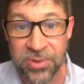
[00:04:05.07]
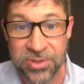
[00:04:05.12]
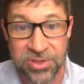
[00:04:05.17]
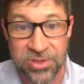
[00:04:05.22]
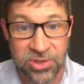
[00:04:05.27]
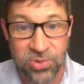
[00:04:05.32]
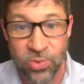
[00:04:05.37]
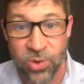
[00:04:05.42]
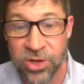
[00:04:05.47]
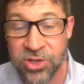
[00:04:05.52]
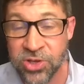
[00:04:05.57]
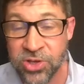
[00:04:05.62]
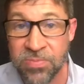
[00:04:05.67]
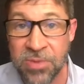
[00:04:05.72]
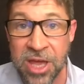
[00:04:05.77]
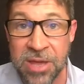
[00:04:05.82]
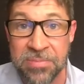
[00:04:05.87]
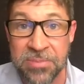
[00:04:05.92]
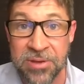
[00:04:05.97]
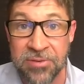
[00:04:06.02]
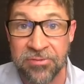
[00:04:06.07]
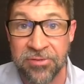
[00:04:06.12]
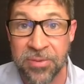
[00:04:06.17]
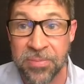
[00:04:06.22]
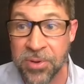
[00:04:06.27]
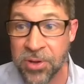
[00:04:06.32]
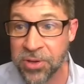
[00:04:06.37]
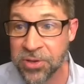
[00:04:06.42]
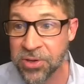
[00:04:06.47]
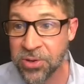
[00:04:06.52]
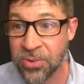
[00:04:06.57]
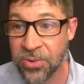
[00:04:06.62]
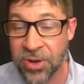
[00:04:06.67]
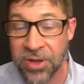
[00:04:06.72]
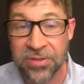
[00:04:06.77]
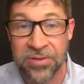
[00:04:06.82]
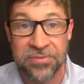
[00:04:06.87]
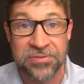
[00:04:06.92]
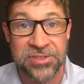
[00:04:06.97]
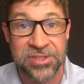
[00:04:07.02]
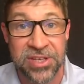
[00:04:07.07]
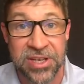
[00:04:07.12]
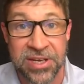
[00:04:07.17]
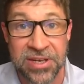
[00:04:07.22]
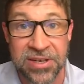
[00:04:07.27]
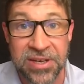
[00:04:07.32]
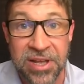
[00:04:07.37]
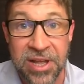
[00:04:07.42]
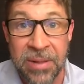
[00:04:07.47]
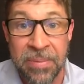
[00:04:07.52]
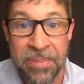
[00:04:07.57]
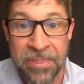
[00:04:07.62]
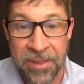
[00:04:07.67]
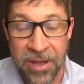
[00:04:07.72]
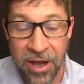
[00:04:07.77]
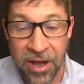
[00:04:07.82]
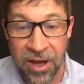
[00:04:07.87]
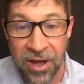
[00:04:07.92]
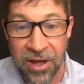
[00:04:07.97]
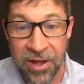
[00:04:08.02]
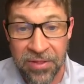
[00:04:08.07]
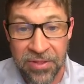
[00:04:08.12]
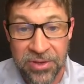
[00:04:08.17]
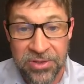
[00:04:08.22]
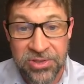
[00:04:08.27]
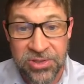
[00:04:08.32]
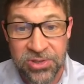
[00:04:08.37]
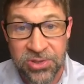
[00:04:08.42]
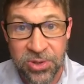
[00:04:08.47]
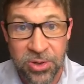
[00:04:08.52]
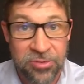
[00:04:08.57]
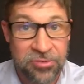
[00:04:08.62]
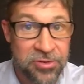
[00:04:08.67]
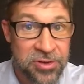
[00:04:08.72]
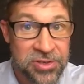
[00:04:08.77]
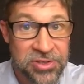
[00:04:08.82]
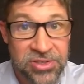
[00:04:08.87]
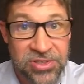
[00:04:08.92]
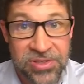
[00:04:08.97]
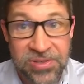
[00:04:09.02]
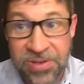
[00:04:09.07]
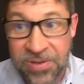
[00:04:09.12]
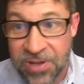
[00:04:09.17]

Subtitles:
which is one you may be familiar with. You've seen the surface